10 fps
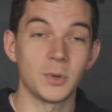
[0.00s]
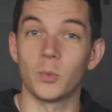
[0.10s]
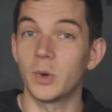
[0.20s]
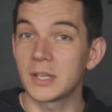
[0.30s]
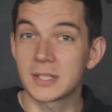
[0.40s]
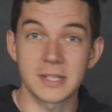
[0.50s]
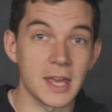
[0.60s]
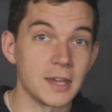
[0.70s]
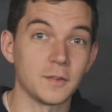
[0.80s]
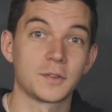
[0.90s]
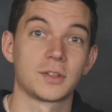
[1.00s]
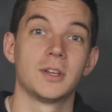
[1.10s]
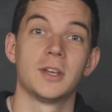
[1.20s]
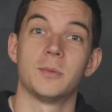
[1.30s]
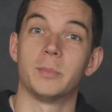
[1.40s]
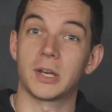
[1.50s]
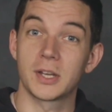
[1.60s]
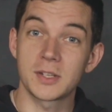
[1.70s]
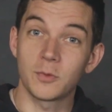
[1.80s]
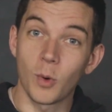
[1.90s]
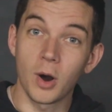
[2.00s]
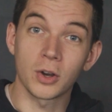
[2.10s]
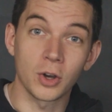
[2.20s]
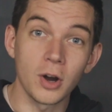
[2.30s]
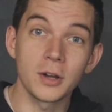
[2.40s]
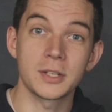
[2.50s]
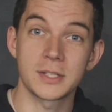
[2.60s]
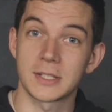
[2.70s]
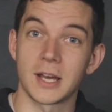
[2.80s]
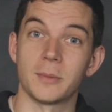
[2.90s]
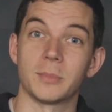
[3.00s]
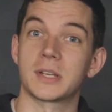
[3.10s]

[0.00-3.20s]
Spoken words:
we are saved because of what God has done,